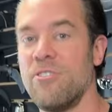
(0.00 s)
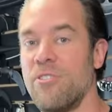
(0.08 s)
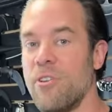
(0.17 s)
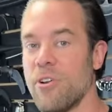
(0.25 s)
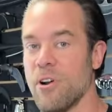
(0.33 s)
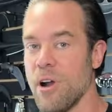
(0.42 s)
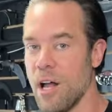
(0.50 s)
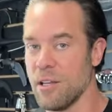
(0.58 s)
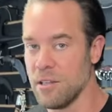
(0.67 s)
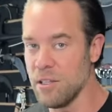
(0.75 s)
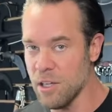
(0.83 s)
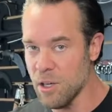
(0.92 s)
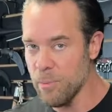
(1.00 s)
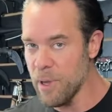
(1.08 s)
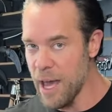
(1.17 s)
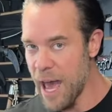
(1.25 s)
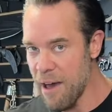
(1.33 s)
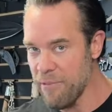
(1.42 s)
so they're a little
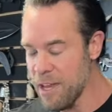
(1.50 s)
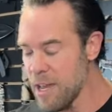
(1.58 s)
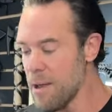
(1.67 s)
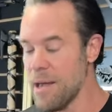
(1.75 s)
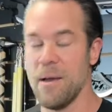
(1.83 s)
bit heavy,